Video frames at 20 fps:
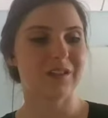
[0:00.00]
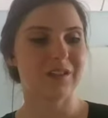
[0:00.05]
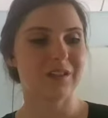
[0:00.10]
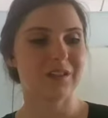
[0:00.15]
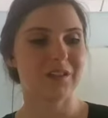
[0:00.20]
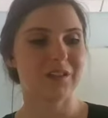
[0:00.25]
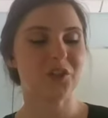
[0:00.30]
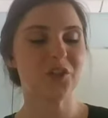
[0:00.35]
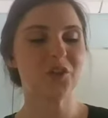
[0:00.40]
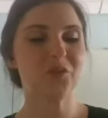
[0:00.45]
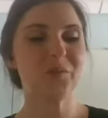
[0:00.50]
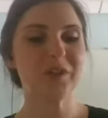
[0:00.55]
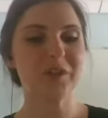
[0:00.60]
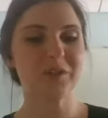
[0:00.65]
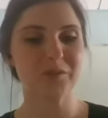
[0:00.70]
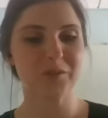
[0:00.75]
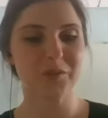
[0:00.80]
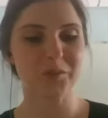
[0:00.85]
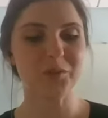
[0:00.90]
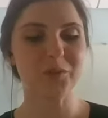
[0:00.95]

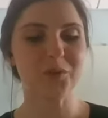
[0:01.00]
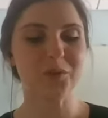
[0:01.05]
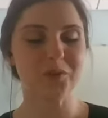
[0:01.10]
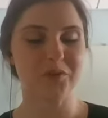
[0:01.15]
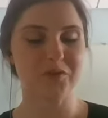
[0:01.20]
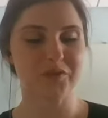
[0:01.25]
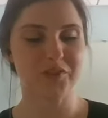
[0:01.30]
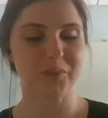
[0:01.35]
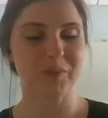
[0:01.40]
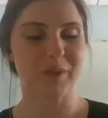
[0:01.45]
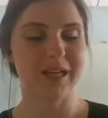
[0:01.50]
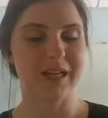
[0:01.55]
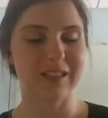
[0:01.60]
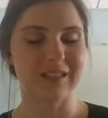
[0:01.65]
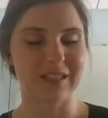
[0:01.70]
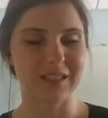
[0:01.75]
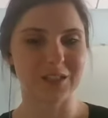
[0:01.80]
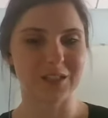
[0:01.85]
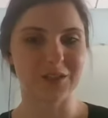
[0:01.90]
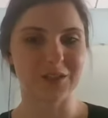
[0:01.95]
human-removed
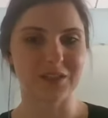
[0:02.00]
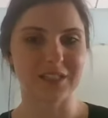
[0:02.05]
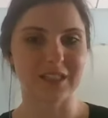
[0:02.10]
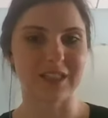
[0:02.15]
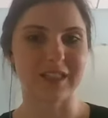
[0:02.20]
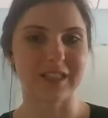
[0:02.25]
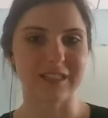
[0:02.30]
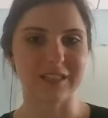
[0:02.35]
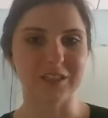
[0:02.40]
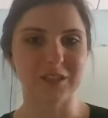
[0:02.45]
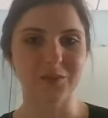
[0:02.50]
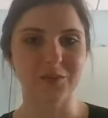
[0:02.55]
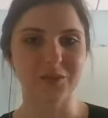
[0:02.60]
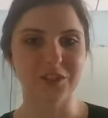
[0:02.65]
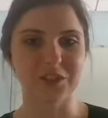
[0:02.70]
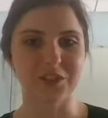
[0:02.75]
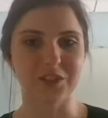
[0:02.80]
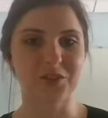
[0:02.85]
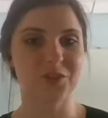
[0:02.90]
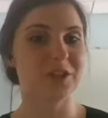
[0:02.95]
biological science, which
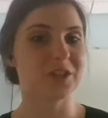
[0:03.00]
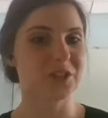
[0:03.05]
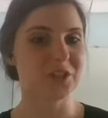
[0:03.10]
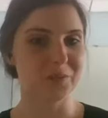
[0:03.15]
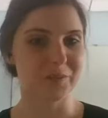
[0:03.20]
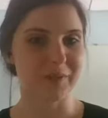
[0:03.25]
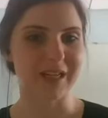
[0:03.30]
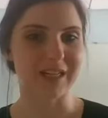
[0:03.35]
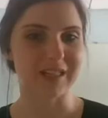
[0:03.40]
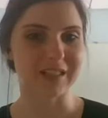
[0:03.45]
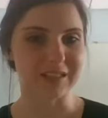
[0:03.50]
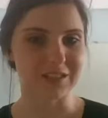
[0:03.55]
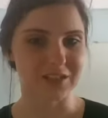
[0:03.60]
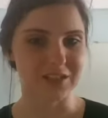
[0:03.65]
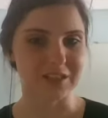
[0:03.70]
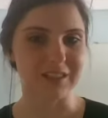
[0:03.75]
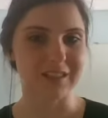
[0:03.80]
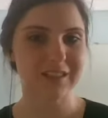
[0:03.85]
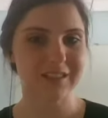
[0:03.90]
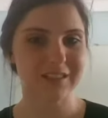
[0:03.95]
is structure
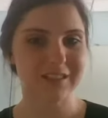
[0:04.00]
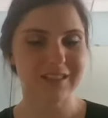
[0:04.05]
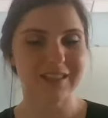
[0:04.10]
biology,